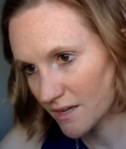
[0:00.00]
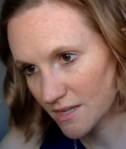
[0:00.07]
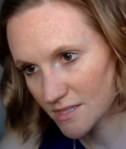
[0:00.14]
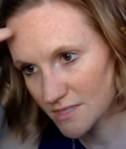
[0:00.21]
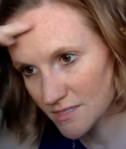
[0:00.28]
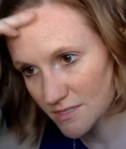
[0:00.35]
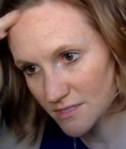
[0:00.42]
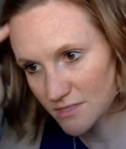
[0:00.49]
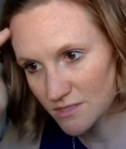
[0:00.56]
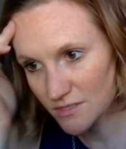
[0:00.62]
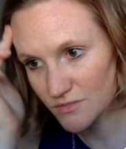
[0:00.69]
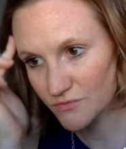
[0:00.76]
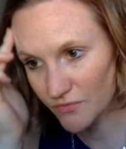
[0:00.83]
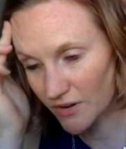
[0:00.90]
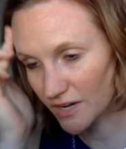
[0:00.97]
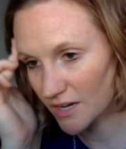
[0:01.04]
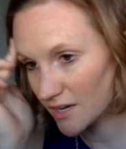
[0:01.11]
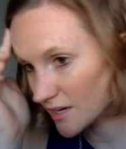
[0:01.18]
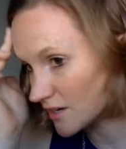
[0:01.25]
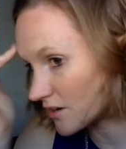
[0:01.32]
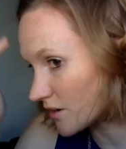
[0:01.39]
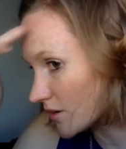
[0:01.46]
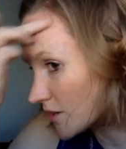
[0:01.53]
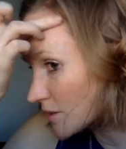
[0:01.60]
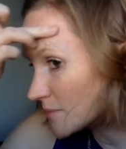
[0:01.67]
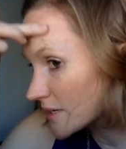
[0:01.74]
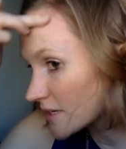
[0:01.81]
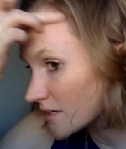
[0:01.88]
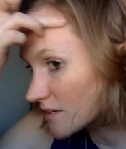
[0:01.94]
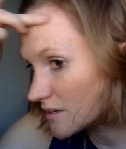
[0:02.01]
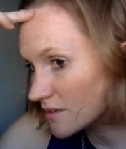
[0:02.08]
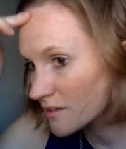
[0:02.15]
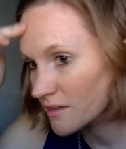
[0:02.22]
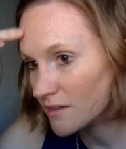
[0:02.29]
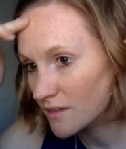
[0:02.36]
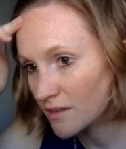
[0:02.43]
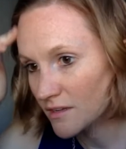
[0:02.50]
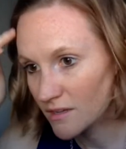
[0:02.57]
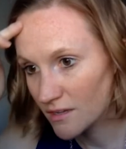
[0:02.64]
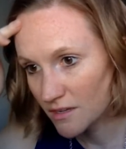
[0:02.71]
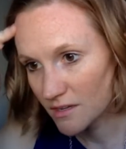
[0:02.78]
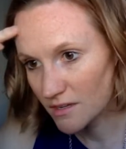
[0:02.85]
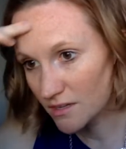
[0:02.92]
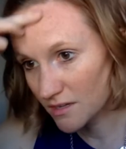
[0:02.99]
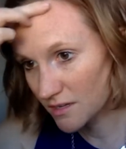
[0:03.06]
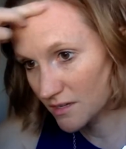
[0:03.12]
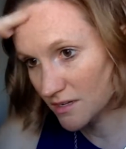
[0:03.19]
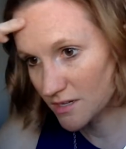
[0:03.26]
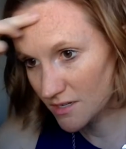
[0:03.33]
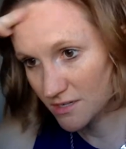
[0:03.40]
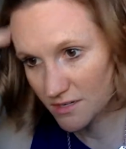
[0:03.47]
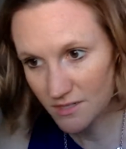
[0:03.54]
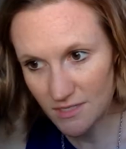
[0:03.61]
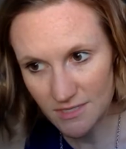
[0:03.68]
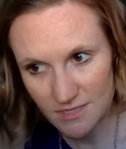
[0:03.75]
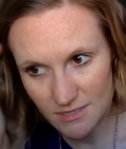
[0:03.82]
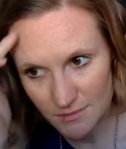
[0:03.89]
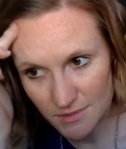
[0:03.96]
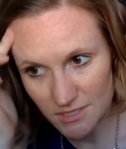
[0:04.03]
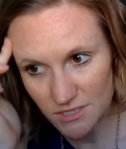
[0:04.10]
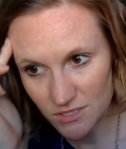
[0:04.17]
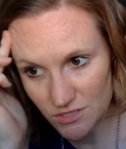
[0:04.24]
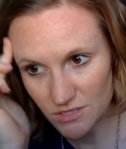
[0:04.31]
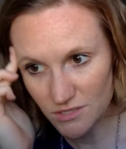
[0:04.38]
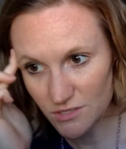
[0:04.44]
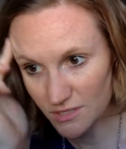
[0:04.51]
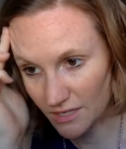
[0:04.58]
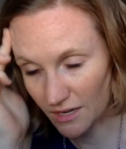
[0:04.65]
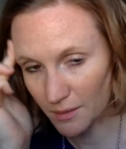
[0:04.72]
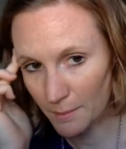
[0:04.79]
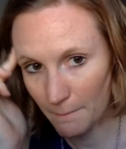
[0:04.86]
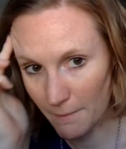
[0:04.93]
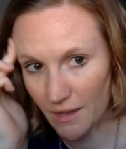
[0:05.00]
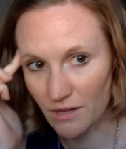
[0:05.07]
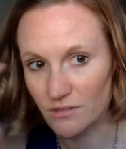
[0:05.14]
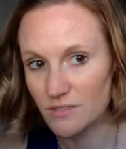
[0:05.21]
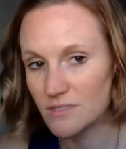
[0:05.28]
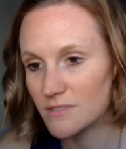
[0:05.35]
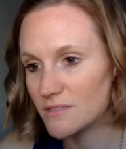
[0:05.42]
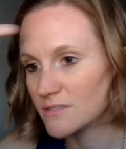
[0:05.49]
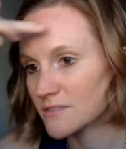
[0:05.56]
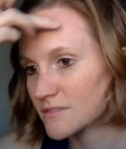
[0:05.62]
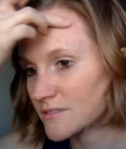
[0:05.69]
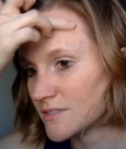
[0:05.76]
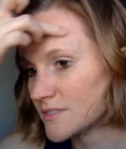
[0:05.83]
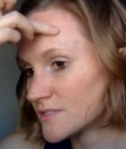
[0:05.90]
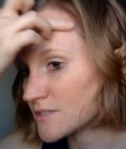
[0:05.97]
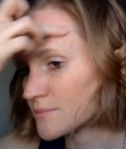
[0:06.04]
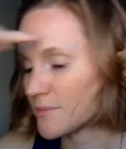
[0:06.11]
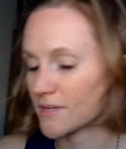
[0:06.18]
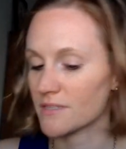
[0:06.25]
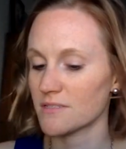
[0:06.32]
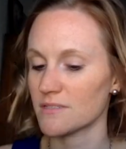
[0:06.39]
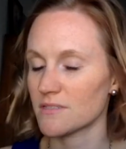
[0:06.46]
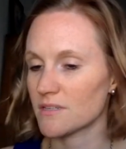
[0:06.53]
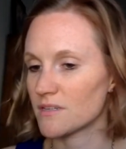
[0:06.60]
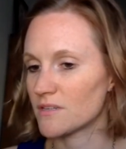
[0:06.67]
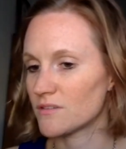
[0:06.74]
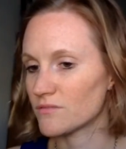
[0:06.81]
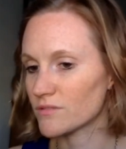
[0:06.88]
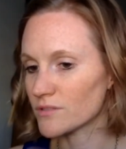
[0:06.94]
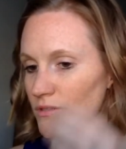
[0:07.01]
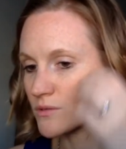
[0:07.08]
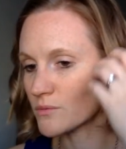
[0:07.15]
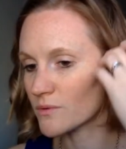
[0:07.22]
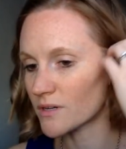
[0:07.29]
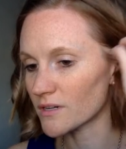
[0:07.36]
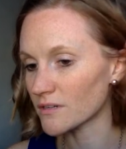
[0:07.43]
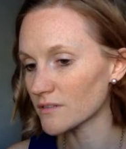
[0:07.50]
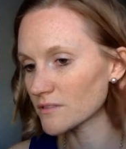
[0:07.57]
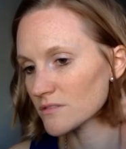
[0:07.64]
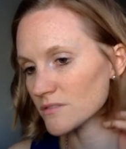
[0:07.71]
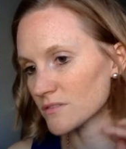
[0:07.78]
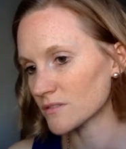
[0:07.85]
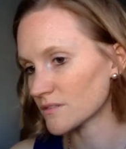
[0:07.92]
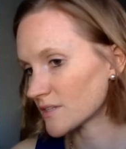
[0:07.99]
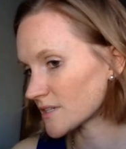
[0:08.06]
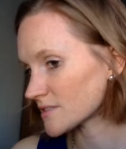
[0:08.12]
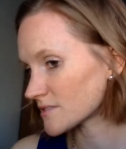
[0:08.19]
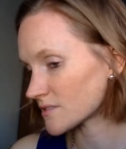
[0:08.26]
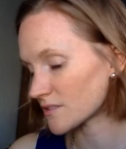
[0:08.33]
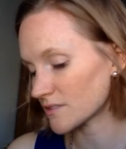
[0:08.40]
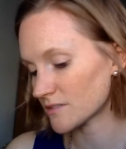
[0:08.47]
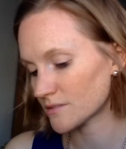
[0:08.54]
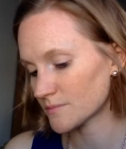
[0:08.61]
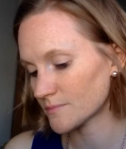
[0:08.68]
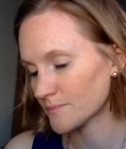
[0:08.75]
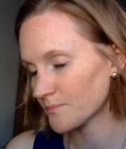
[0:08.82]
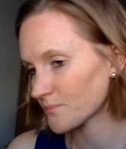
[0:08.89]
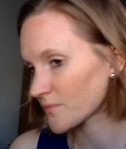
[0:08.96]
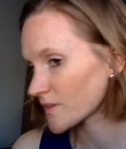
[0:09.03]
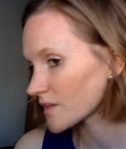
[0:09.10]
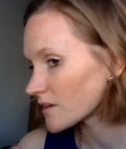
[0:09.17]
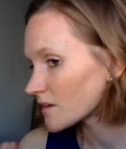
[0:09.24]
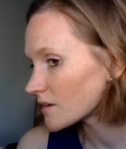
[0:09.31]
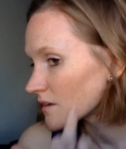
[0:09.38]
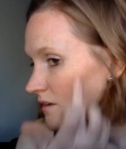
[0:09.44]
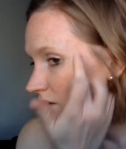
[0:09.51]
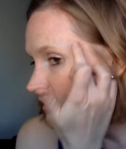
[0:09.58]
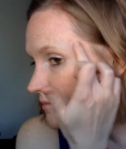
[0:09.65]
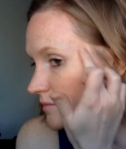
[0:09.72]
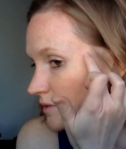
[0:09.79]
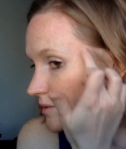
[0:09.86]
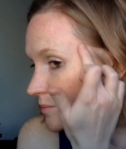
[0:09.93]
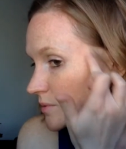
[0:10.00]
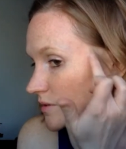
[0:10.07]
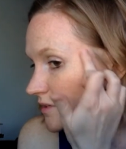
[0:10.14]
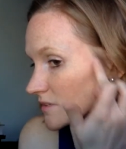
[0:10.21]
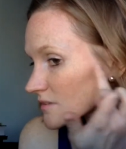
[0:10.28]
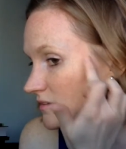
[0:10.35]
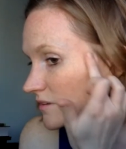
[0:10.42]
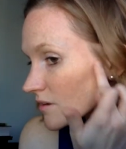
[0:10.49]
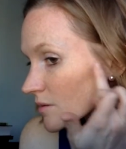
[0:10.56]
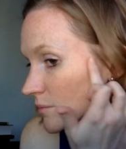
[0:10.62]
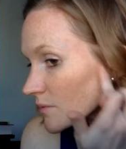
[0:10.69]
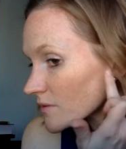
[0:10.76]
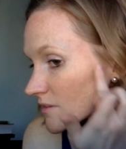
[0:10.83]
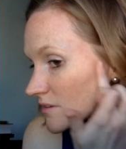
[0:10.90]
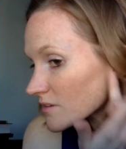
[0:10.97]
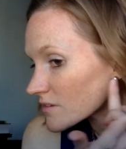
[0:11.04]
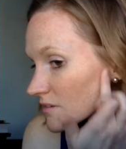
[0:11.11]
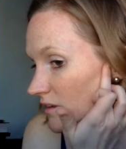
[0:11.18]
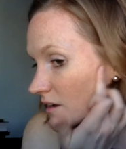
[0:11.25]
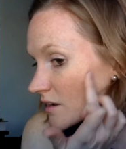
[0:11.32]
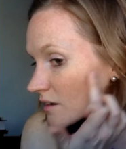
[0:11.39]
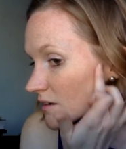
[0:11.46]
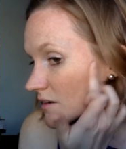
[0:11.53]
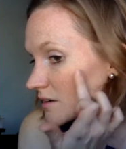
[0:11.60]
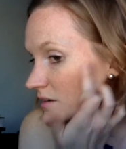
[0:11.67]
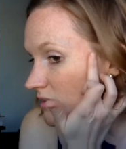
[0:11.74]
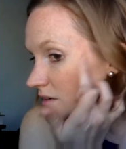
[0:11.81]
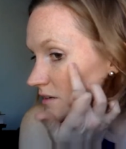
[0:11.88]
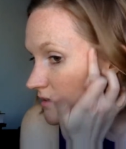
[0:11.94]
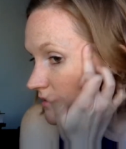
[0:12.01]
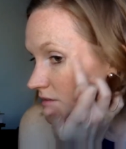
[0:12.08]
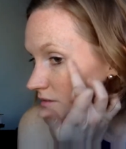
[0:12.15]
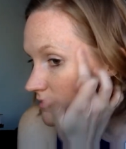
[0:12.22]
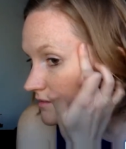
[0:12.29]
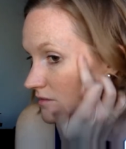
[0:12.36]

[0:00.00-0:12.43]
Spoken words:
And this is very creamy, and it seems to just like melt into my skin really well, so that's good. I'm going to put some on the side here